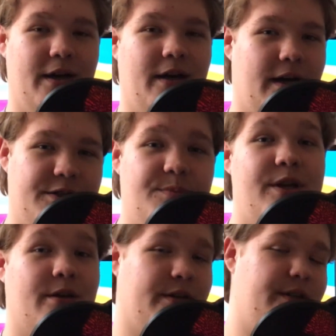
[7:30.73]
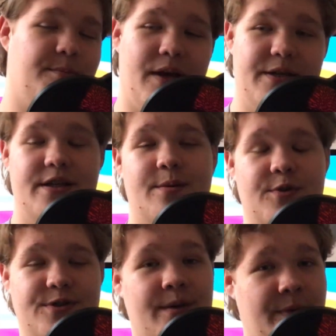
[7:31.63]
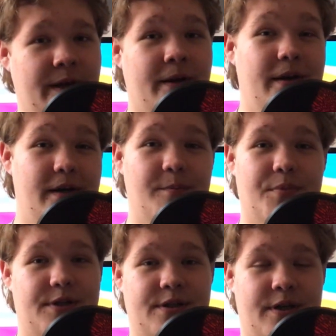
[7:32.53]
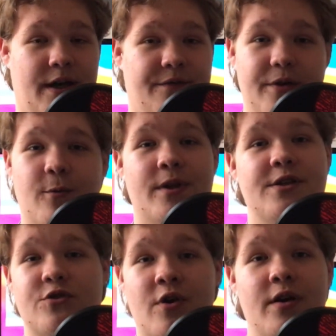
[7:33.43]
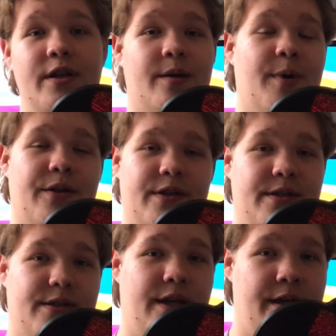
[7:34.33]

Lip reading: I should be on a debate team or something, but I feel really strongly about this.